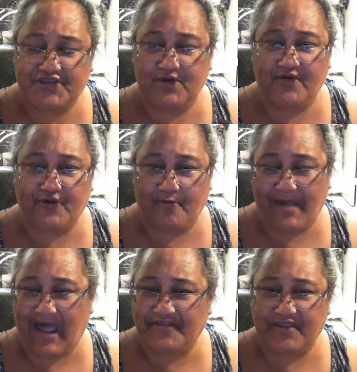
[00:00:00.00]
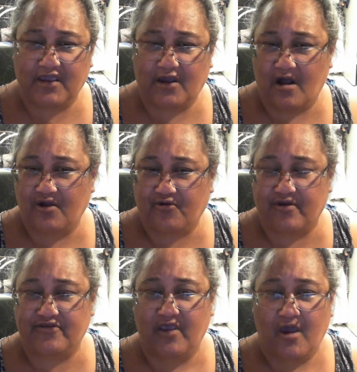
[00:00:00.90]
see what they're passing in
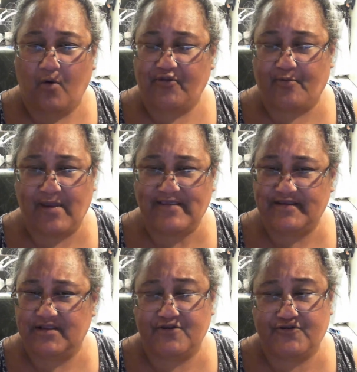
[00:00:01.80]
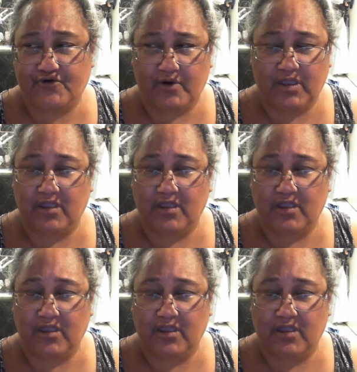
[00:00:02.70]
Congress, what the president is doing.